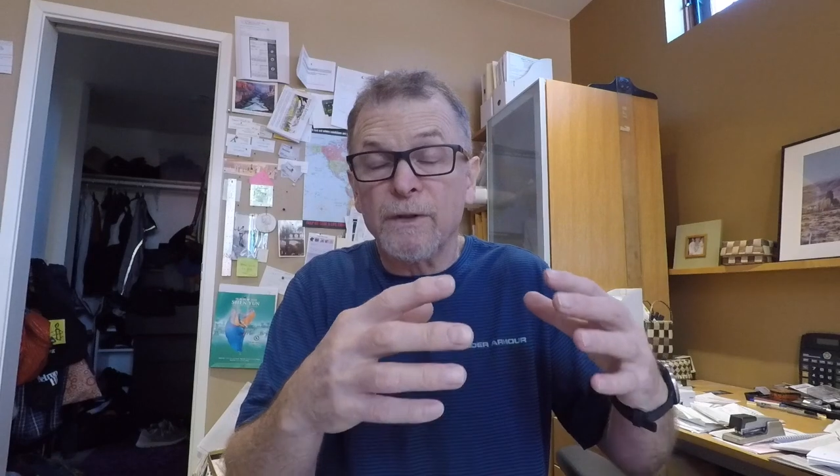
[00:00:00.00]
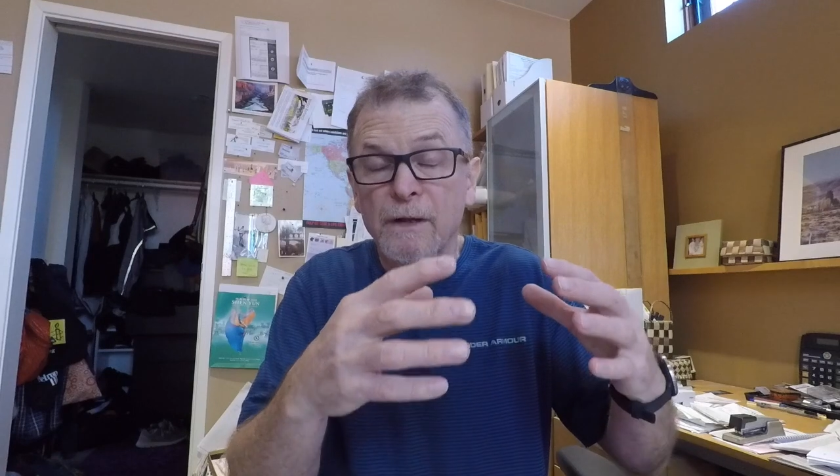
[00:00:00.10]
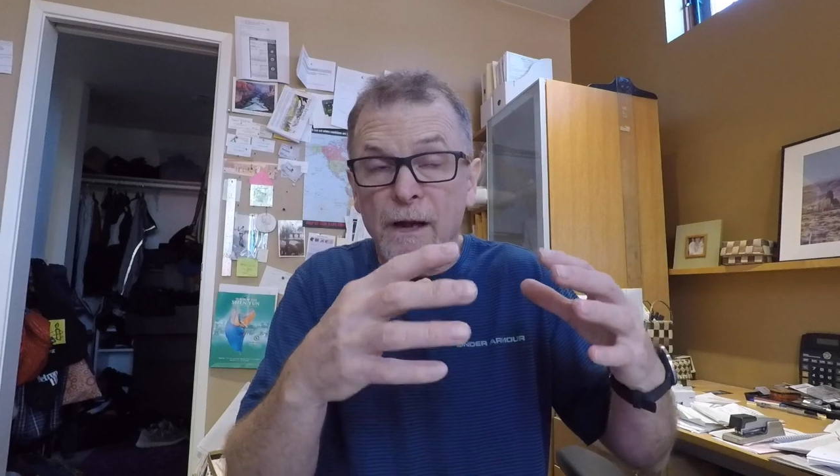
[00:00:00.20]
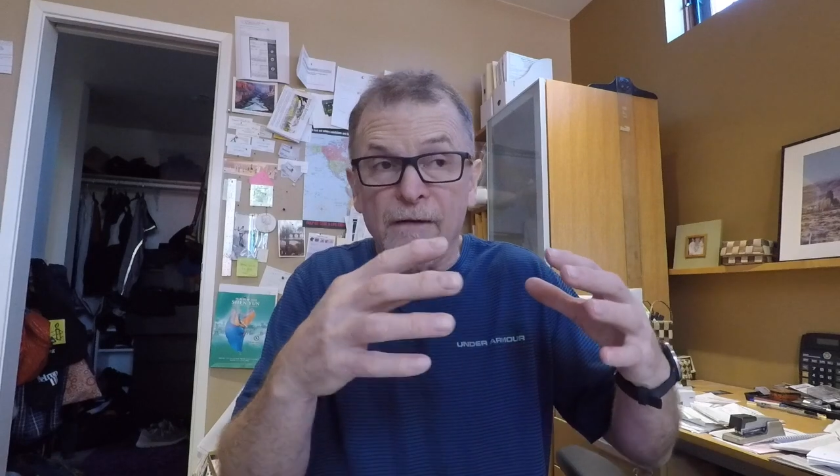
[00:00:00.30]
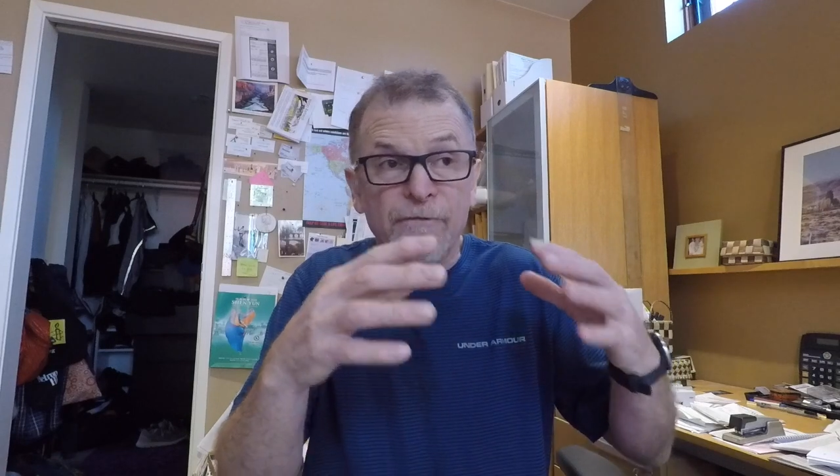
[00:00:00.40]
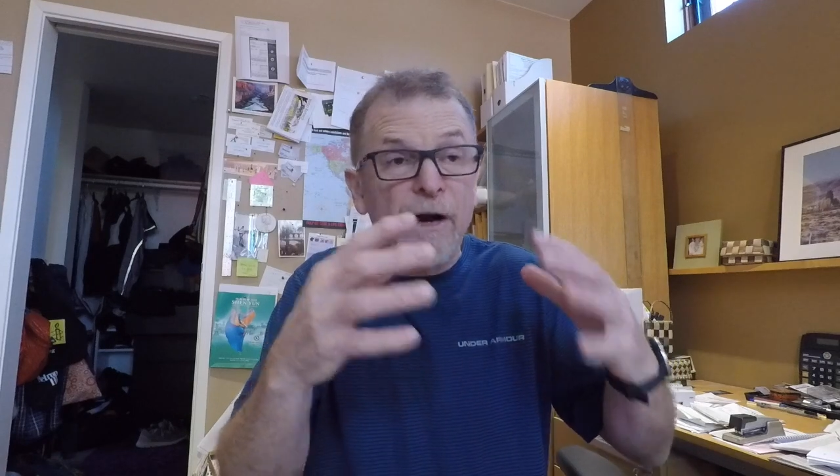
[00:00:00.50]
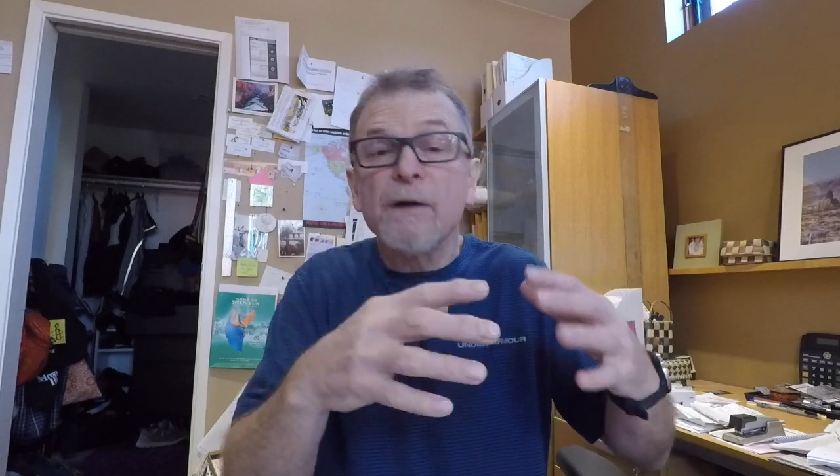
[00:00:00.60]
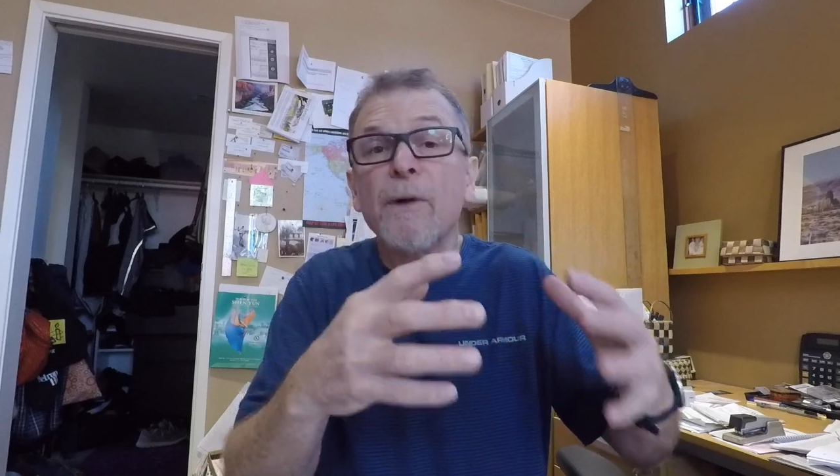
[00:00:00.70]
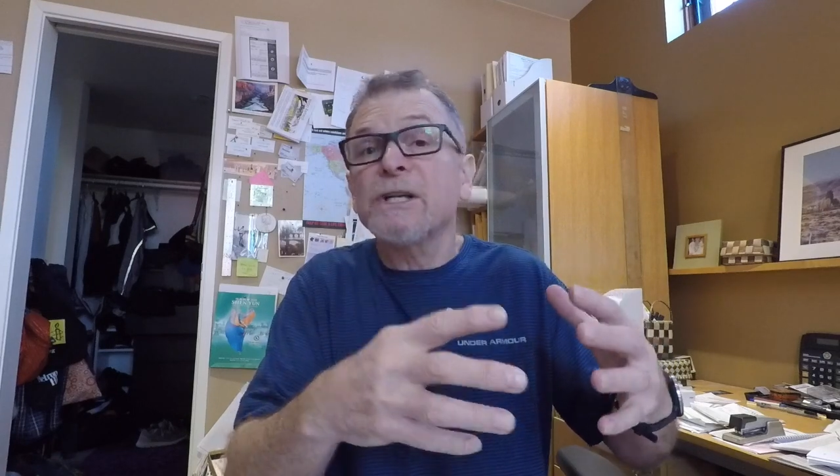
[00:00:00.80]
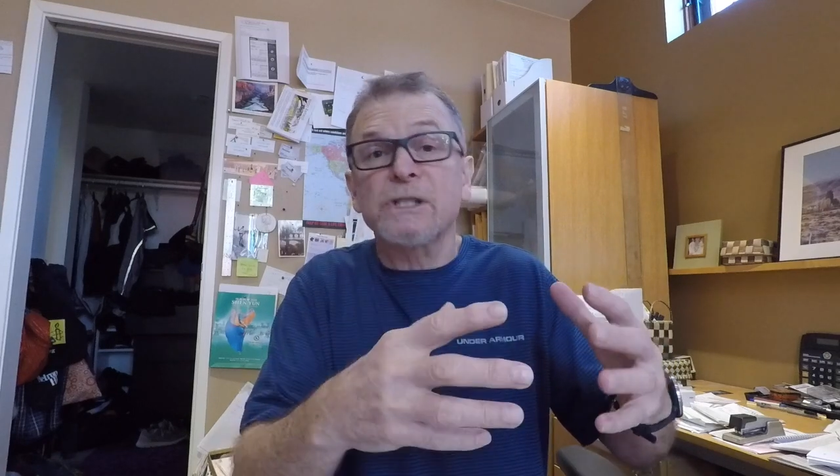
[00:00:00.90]
uh, very
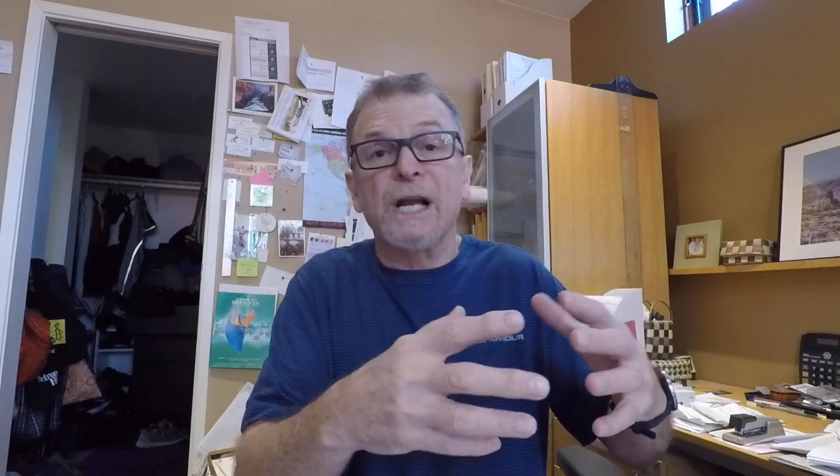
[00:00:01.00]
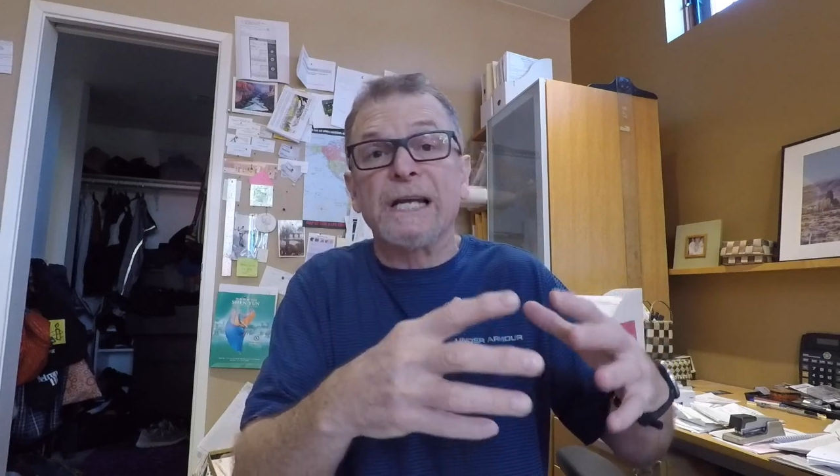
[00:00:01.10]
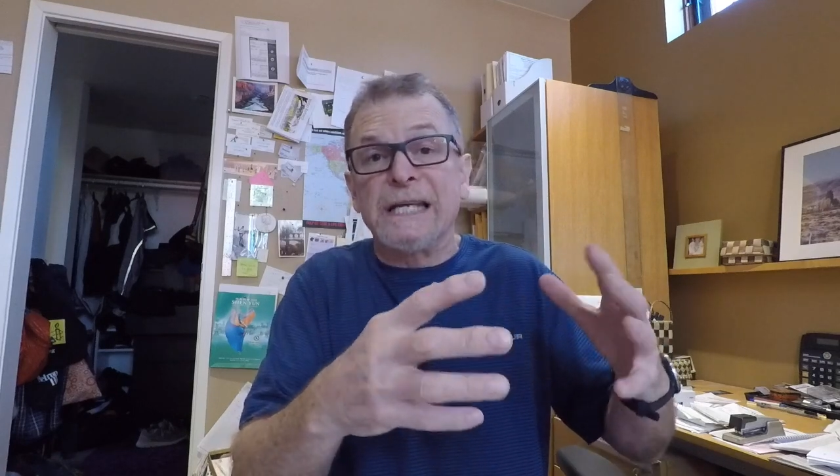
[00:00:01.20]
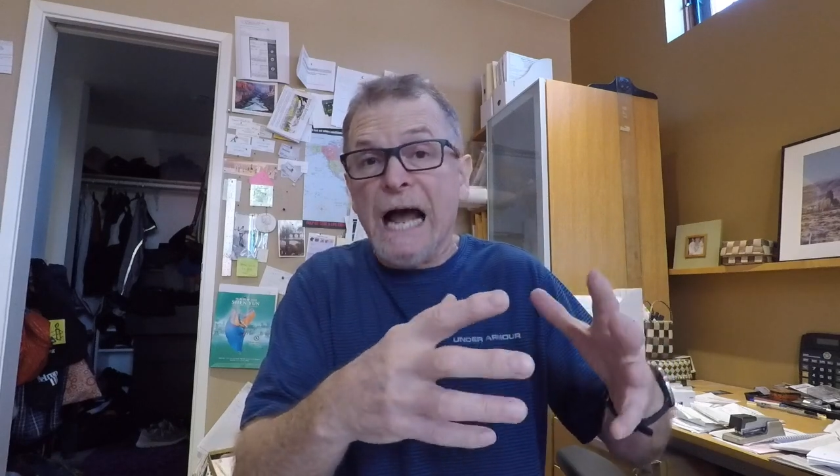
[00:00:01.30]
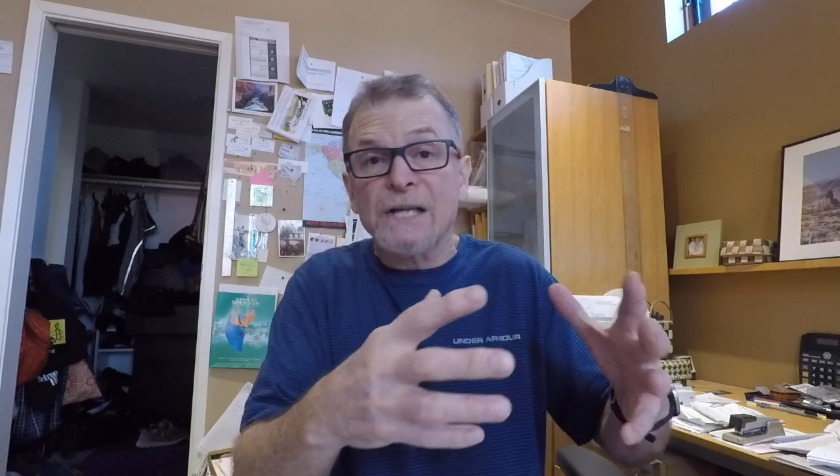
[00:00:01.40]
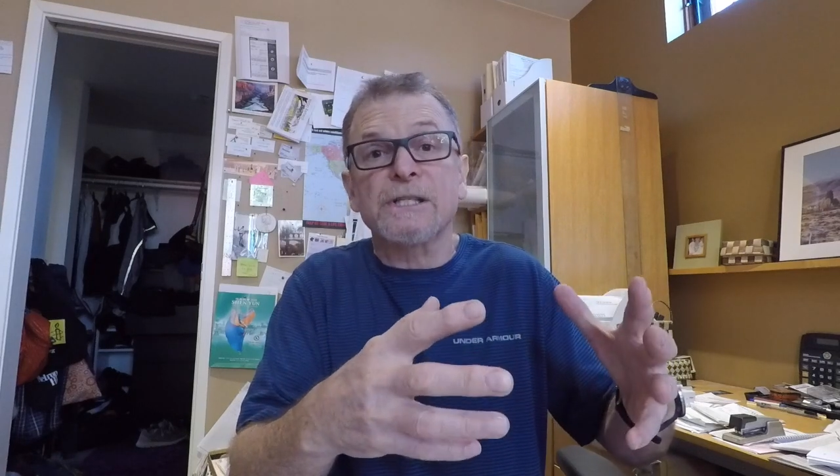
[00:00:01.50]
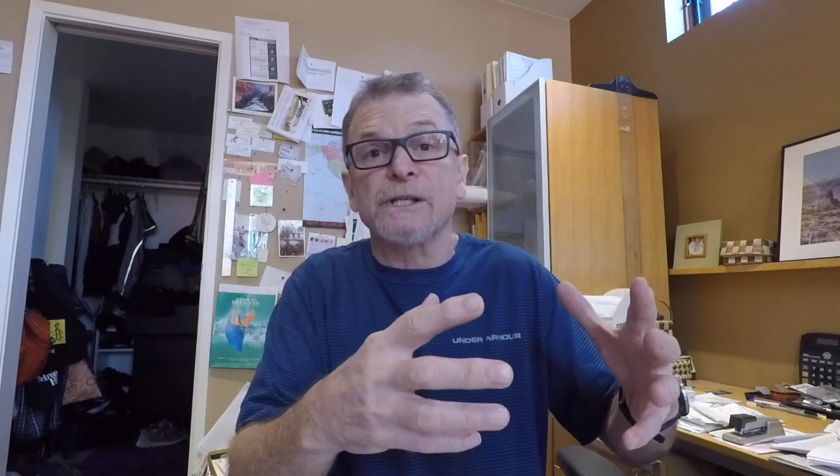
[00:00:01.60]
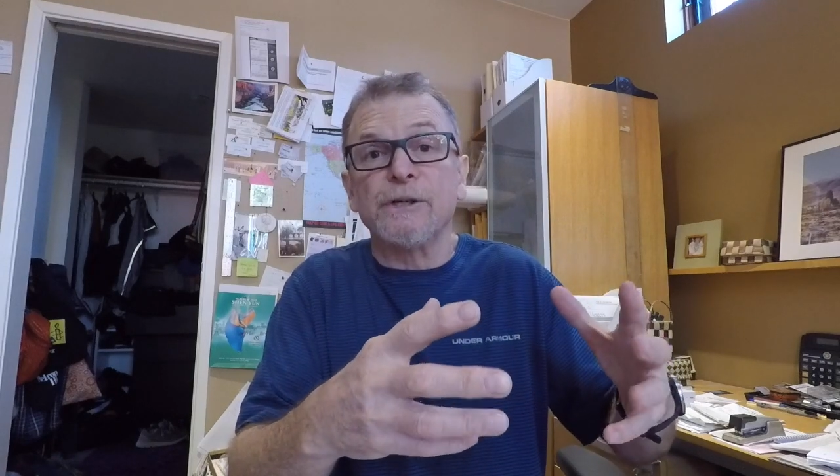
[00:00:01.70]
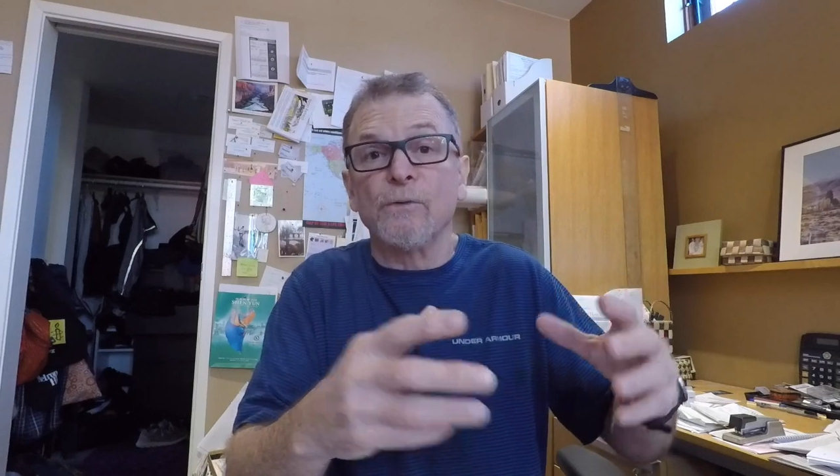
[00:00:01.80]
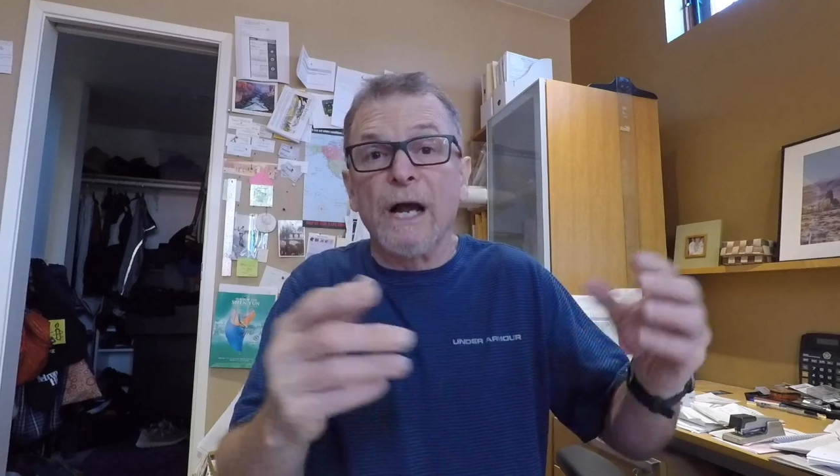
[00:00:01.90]
much like
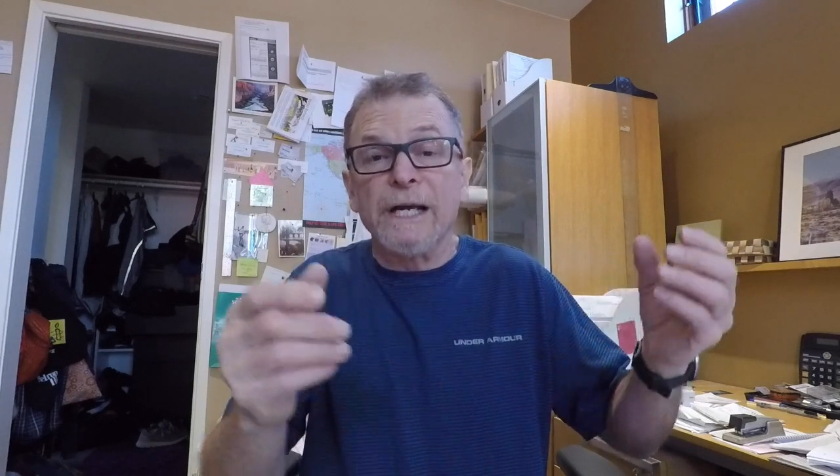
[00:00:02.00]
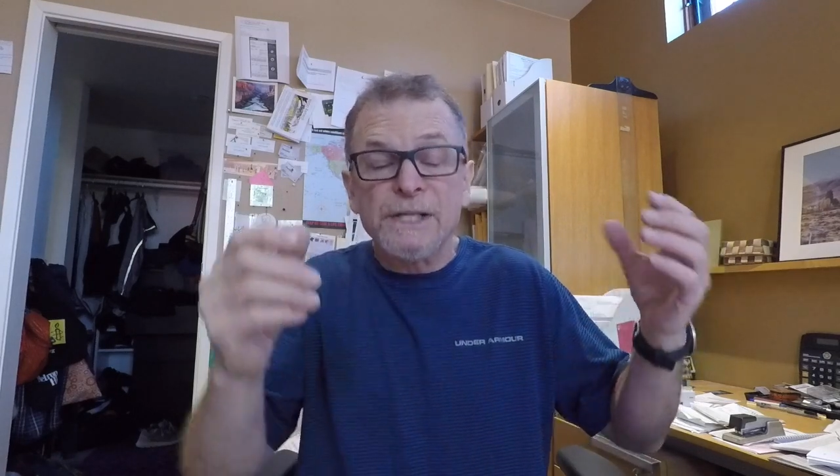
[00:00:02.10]
gasoline, right?